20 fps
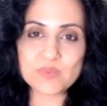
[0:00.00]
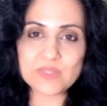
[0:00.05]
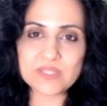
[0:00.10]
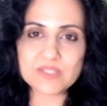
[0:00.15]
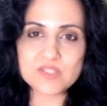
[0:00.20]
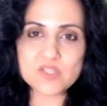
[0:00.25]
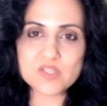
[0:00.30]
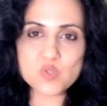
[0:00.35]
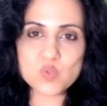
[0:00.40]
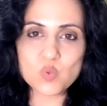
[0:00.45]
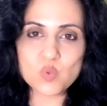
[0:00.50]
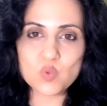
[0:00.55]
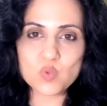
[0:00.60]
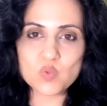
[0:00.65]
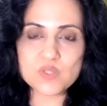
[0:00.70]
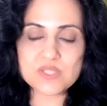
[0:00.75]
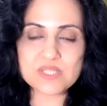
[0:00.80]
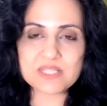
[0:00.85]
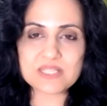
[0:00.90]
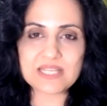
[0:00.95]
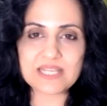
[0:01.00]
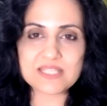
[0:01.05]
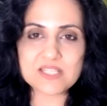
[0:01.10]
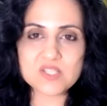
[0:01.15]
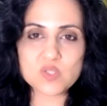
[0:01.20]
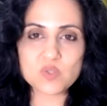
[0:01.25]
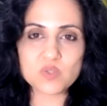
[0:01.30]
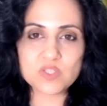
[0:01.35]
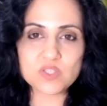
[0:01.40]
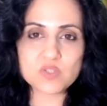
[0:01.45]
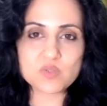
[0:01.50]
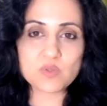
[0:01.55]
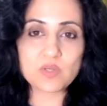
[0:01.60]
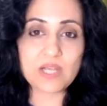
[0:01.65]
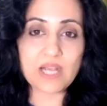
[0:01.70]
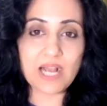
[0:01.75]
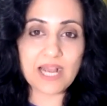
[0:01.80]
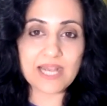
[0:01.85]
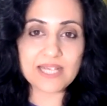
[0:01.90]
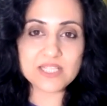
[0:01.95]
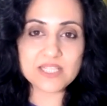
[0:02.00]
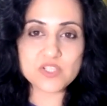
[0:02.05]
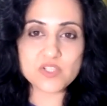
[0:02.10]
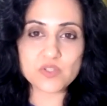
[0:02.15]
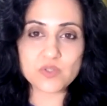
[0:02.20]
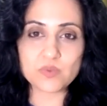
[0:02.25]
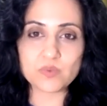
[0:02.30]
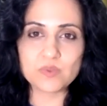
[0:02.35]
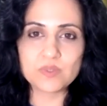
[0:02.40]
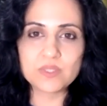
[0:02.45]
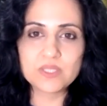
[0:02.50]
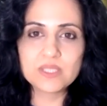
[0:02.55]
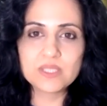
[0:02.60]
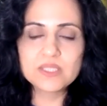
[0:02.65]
with the source that is going to guide you